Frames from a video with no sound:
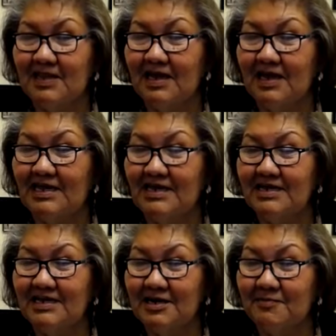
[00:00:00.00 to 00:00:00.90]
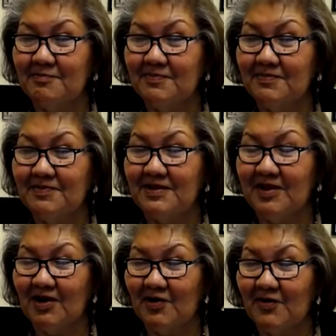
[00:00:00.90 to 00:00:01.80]
I ended up
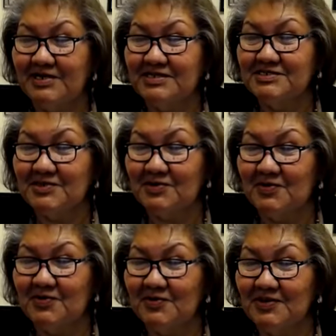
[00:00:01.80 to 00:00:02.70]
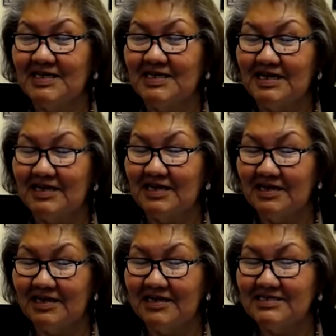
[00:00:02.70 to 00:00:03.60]
not going to school,
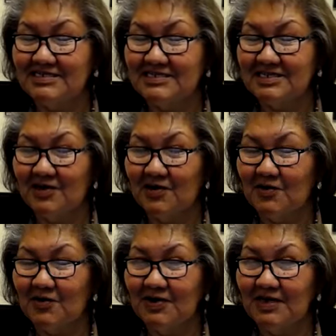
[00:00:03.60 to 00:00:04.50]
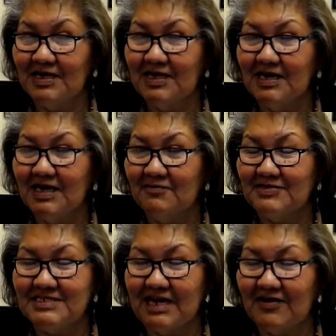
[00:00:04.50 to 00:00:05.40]
and so I
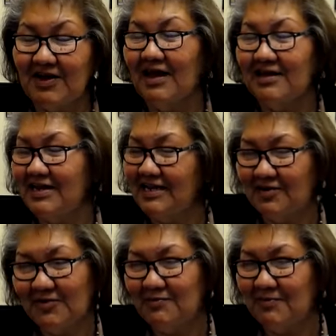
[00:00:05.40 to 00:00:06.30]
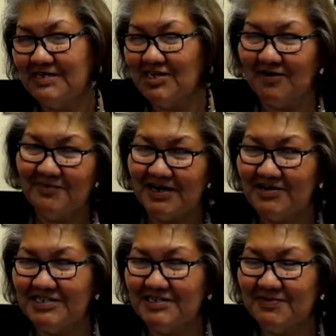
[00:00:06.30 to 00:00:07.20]
was out. I had quit my job at
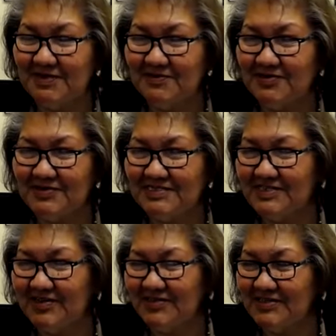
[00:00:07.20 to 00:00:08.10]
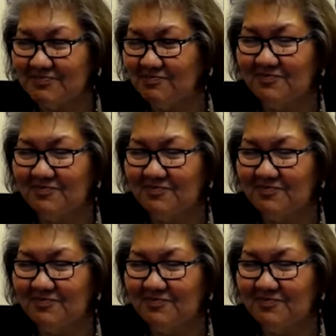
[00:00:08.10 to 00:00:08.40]
Energy and Minerals and this